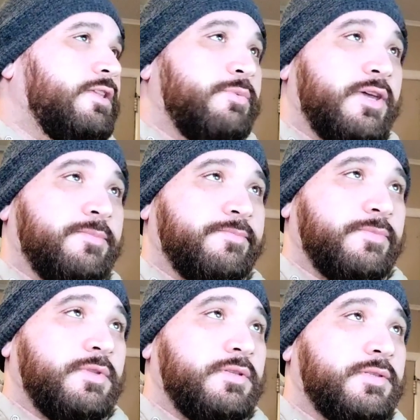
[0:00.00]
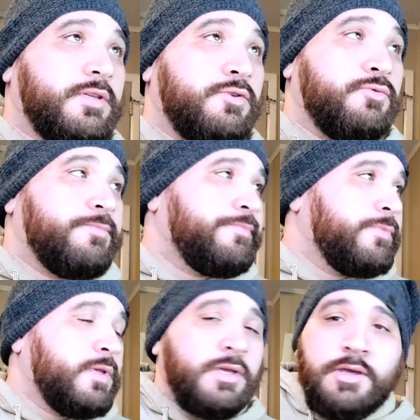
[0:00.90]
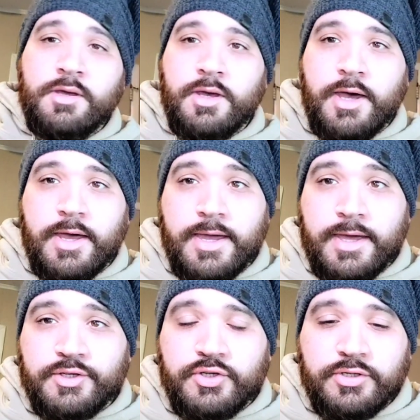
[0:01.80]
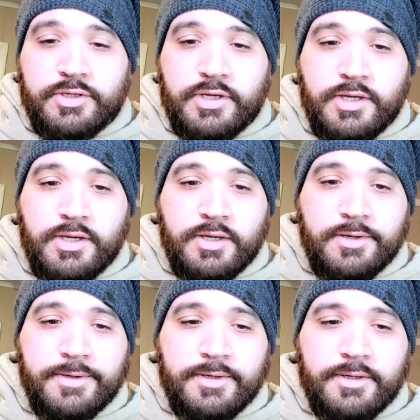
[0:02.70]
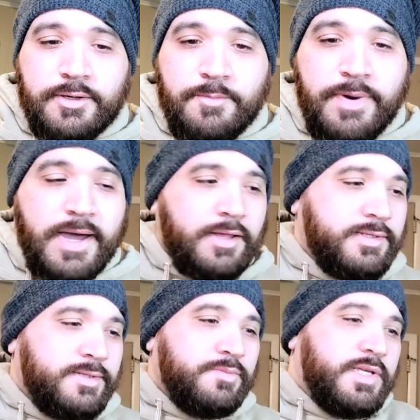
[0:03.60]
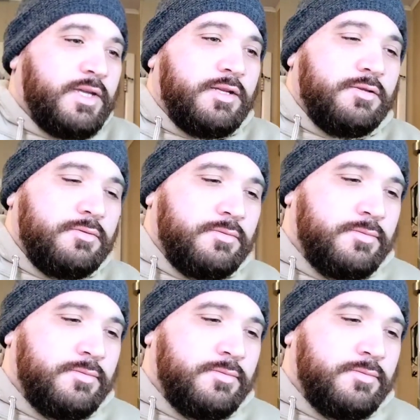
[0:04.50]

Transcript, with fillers: anyway, so I actually compiled some data